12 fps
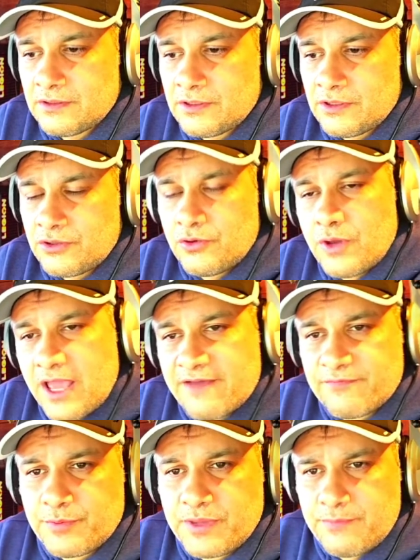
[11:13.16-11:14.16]
You
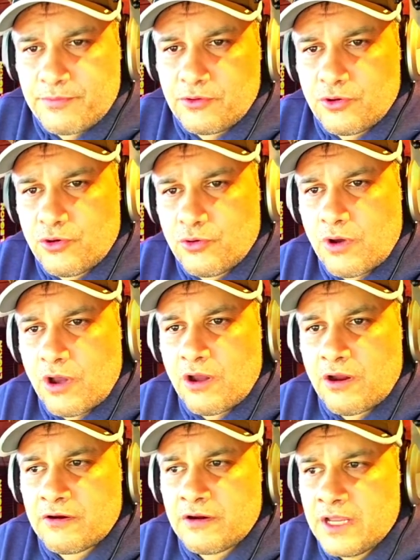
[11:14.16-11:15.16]
have people who
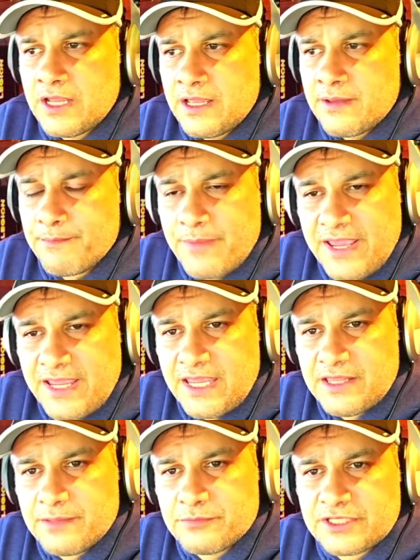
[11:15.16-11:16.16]
are
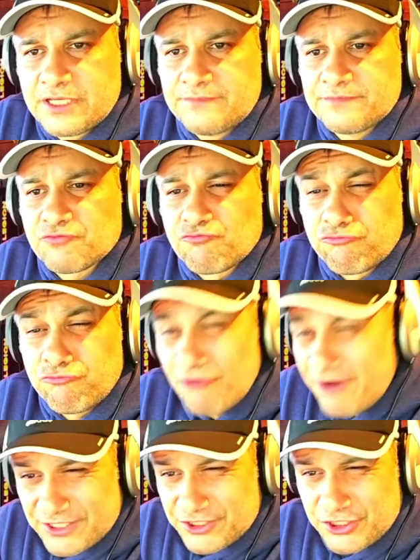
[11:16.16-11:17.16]
making themselves
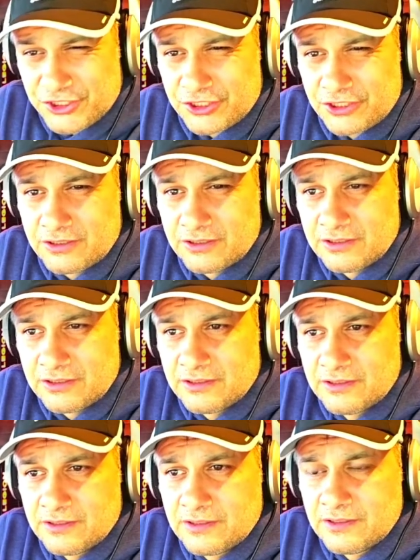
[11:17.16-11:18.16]
rich.
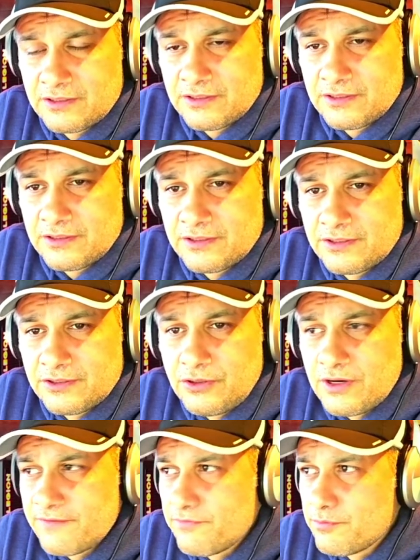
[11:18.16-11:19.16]
You know,
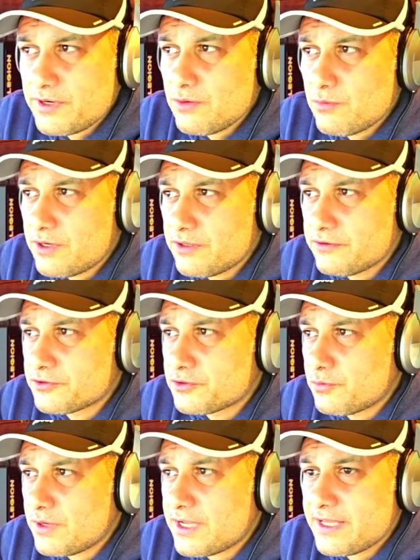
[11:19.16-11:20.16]
everybody wonders
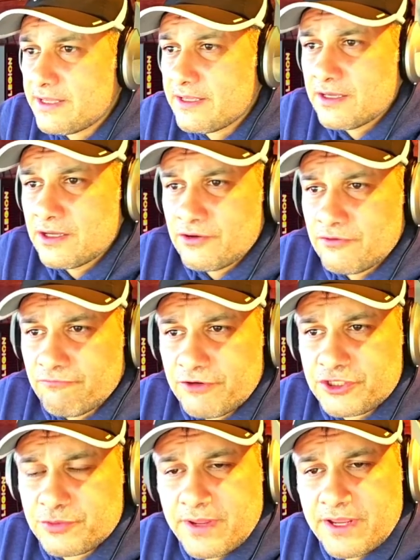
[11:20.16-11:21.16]
why
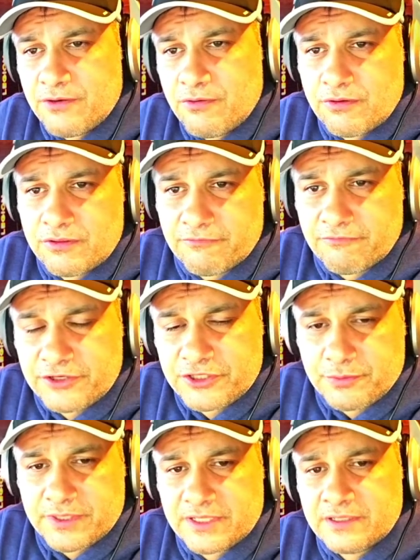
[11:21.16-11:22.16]
rich men north of
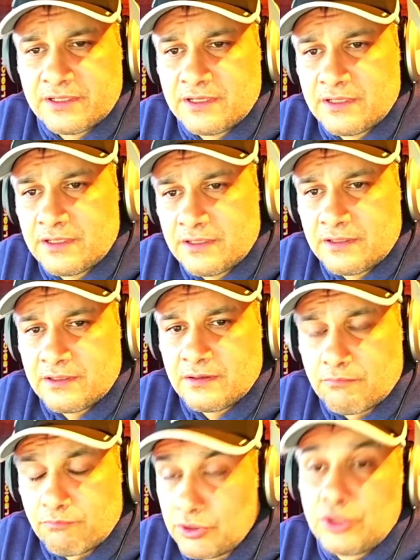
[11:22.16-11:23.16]
Richmond
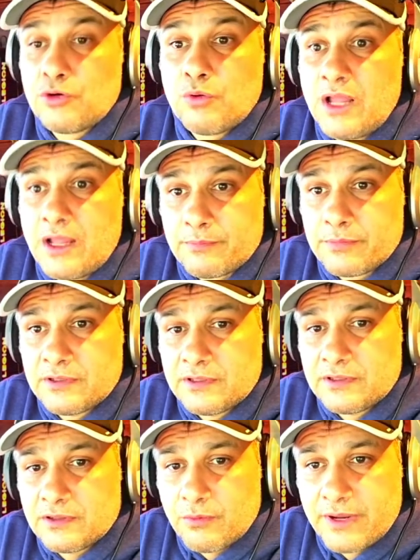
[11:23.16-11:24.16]
blew up
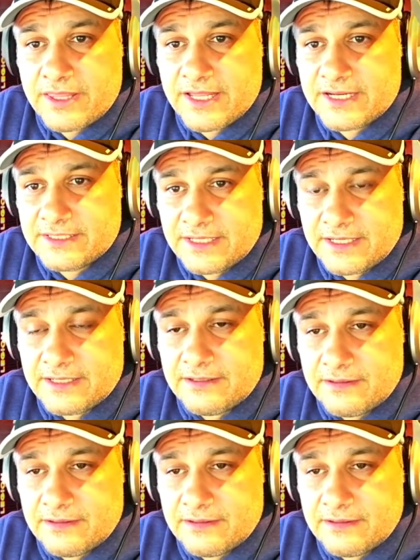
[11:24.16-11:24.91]
the way that it did.